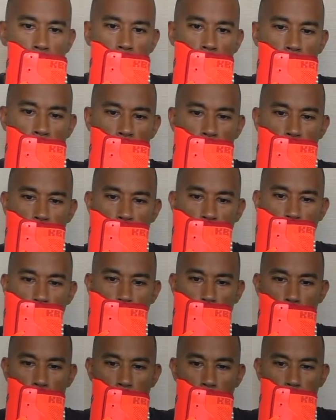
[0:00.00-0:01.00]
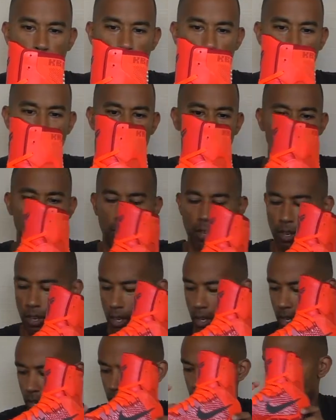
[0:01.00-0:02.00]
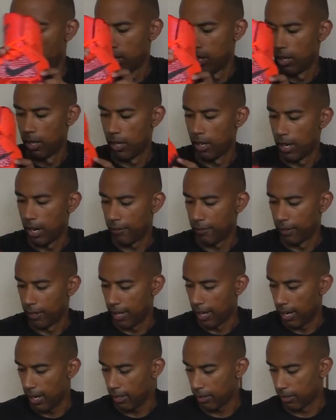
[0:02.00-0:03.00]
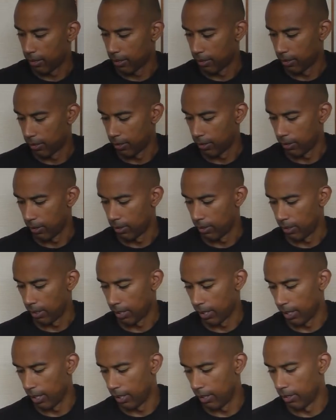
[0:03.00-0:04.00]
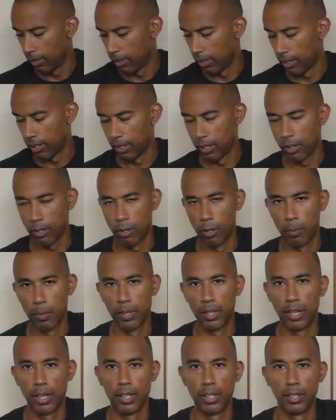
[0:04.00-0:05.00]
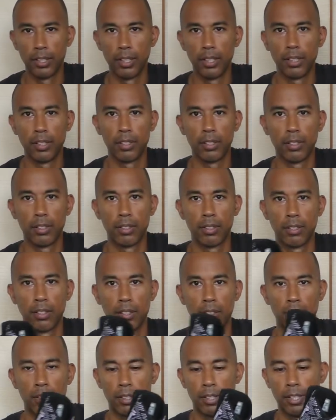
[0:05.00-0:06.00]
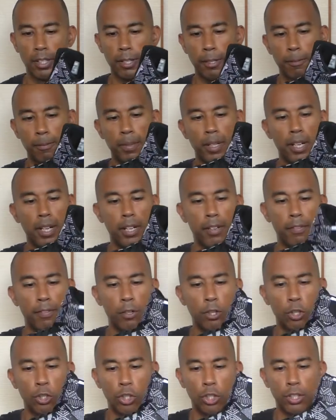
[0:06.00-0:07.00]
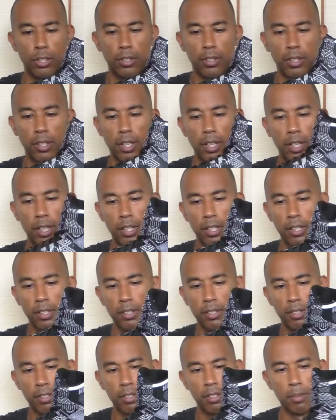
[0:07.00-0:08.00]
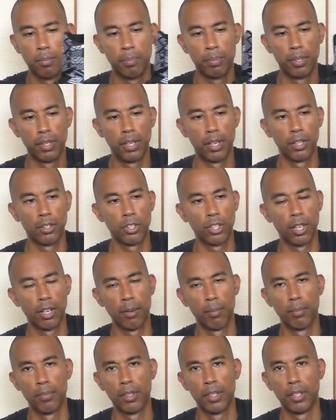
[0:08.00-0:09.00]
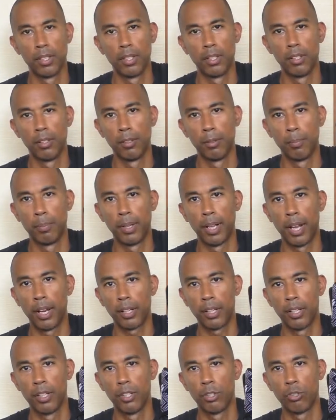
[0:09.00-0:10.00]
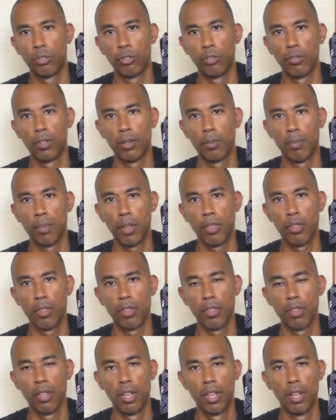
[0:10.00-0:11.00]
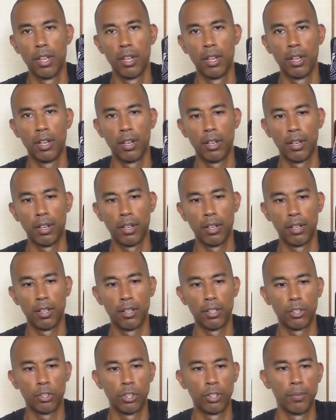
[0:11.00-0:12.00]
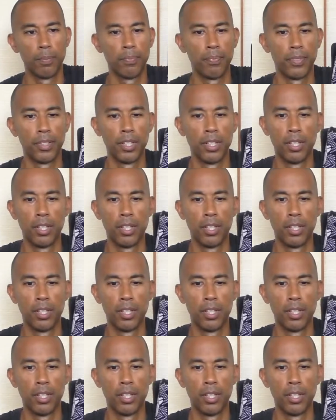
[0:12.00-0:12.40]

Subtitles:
Elite Christmas. After that, again, another Kobe 9 Elite high version, and this is the BHM, the Black History Month edition.